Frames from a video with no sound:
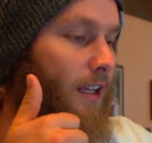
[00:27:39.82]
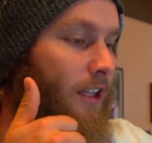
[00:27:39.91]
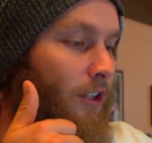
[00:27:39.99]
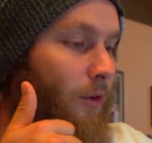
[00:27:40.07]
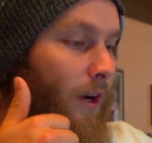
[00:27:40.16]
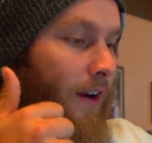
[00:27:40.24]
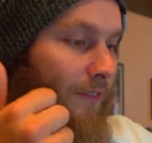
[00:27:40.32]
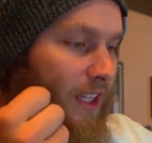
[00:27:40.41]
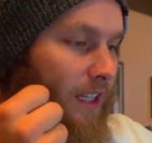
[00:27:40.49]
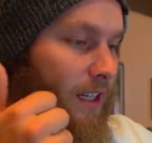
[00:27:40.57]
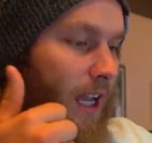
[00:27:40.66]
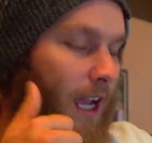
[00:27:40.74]

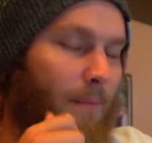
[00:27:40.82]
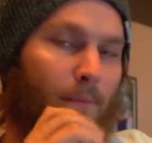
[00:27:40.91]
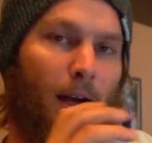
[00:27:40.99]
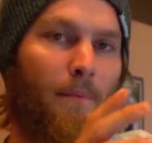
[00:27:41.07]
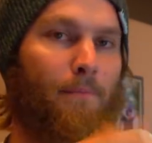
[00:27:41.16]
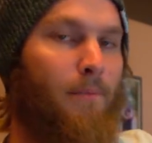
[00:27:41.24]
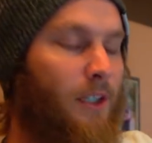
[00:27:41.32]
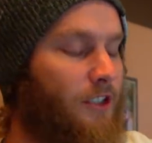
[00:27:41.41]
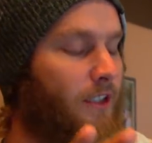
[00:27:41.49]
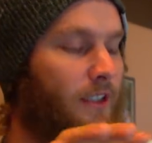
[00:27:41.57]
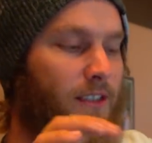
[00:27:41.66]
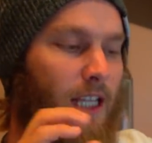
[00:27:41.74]
Urevin, I'm
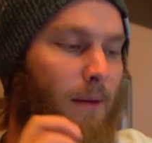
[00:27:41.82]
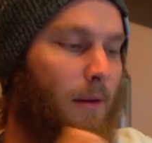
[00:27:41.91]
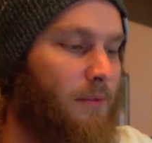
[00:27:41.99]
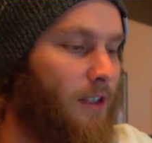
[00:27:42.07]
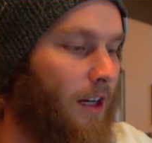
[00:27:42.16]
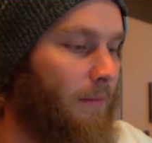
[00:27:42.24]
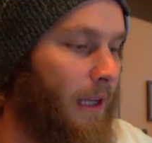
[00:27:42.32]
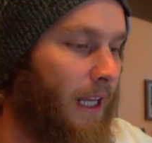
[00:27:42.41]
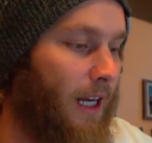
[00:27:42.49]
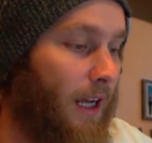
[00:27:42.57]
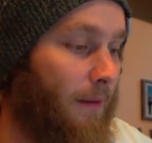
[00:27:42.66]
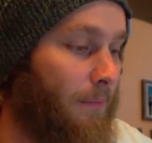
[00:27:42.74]
butchering the name. I'm sorry,
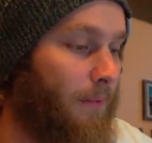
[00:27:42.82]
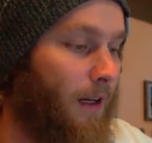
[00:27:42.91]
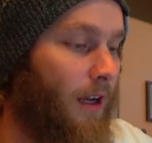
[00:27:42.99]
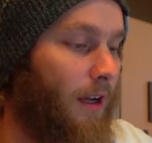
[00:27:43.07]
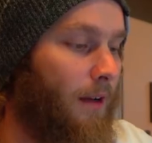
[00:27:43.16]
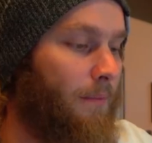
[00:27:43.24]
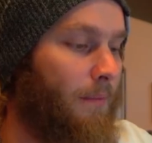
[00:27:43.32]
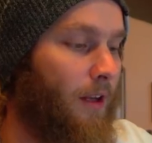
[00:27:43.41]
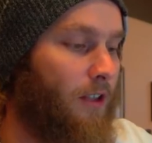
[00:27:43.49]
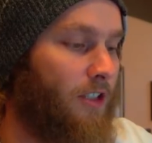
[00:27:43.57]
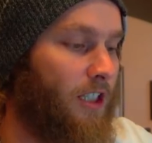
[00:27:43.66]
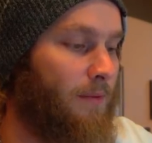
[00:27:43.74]
man. I
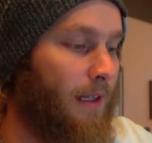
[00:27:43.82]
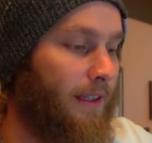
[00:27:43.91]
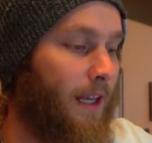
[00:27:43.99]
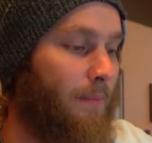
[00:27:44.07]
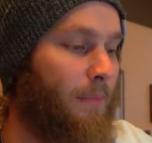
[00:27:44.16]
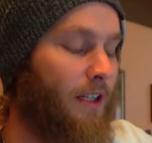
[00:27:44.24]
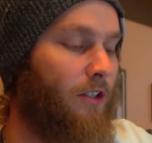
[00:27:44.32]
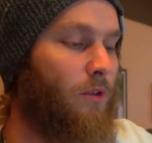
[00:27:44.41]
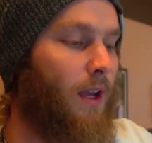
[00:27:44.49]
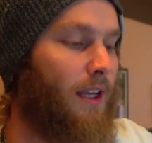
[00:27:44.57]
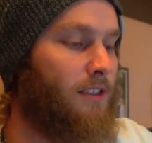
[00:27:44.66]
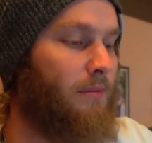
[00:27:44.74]
apologize about that. But
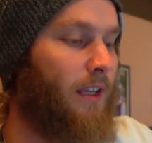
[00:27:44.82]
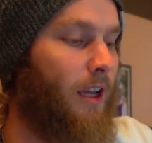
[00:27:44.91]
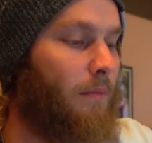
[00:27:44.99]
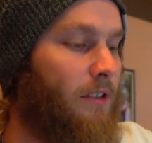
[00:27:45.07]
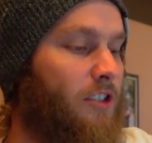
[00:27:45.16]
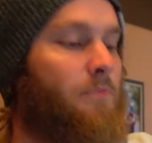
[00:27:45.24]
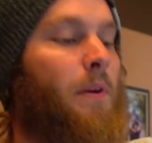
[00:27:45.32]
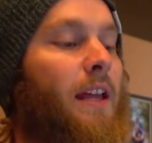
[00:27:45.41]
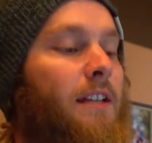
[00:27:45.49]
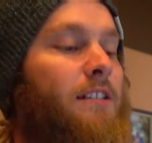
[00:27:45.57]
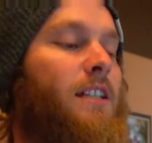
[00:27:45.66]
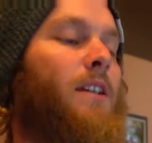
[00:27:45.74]
you asked me how much
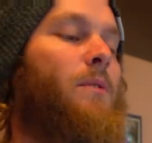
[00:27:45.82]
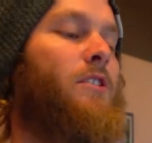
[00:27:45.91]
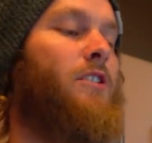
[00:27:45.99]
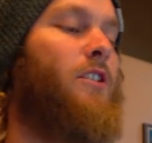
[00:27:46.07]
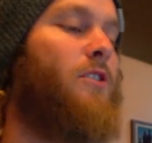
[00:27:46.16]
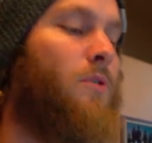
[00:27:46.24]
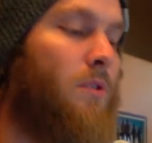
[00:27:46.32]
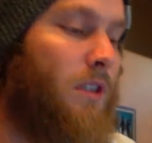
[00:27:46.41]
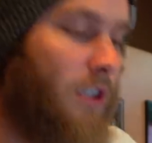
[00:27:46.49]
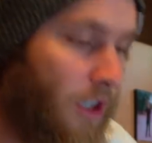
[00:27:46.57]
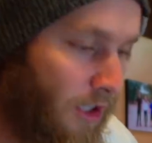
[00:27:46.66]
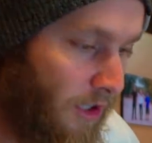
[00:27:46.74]
Spanish language did you
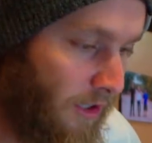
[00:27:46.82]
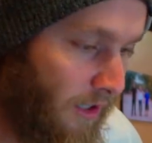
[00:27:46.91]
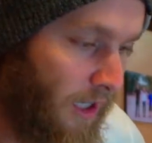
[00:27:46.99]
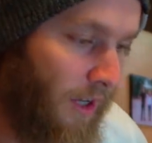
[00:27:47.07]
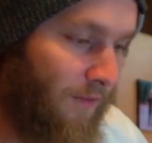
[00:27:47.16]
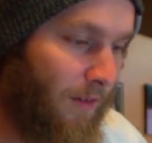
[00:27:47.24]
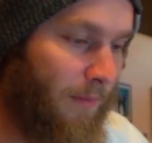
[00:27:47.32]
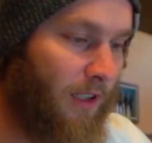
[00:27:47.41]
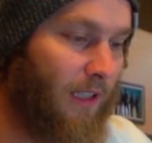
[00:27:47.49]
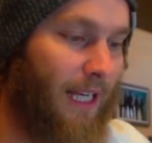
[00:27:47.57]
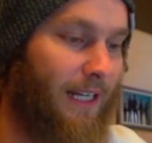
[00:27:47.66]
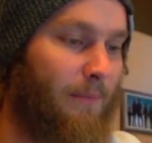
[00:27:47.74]
learn from your
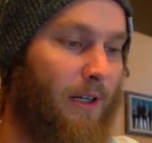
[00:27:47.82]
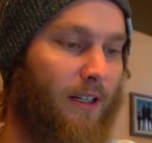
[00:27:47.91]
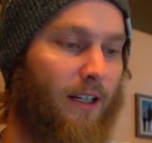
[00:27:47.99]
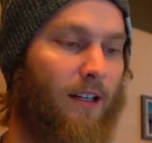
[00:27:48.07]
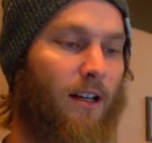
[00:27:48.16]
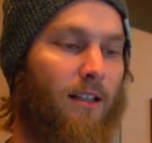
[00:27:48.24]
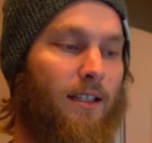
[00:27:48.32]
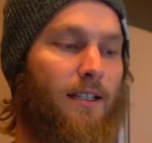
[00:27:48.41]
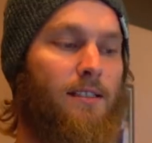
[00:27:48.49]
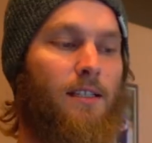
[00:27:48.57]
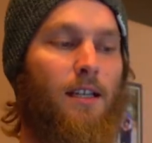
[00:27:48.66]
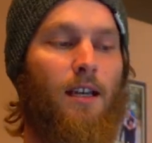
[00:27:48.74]
Latin American colleagues?